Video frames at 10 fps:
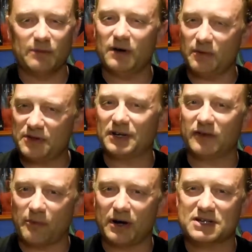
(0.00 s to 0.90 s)
I'm the
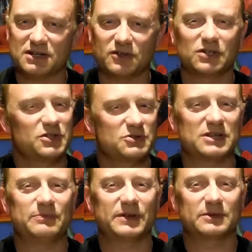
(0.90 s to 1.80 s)
Novabug, so I've got to do
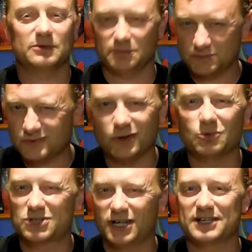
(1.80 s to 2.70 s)
something
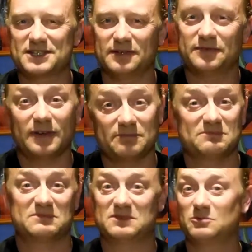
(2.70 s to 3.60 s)
alternative.
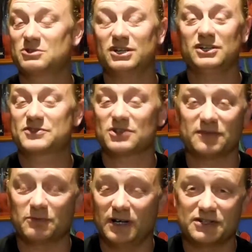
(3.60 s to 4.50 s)
And alternative
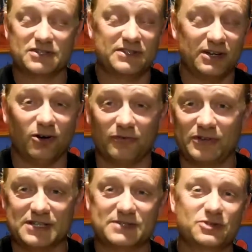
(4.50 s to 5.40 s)
software, just the
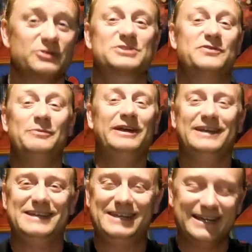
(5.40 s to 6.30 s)
obvious choice for
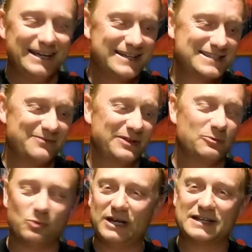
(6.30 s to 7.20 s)
me.
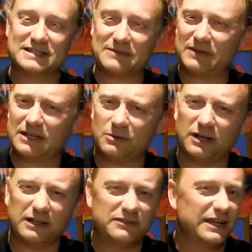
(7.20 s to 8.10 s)
Something weird and something
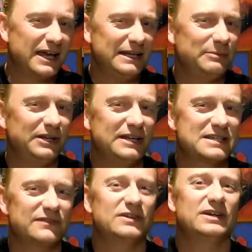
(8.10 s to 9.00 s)
I don't think anybody
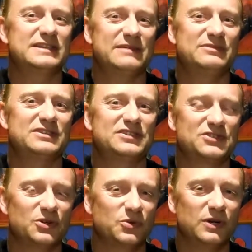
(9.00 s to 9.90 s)
has ever attempted to
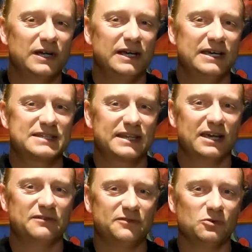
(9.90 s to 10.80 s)
do, is to
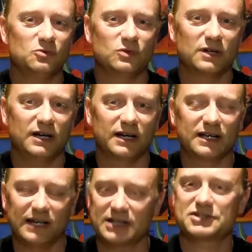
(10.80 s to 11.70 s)
get a full
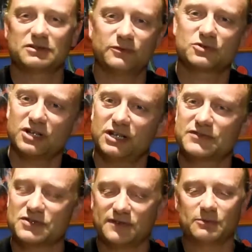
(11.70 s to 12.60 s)
collection of
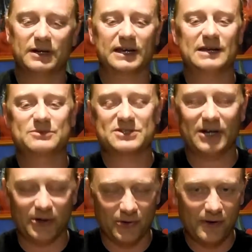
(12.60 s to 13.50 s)
alternative software games.
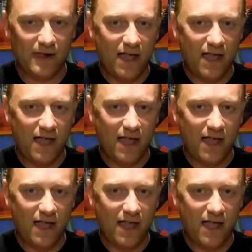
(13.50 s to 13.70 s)
So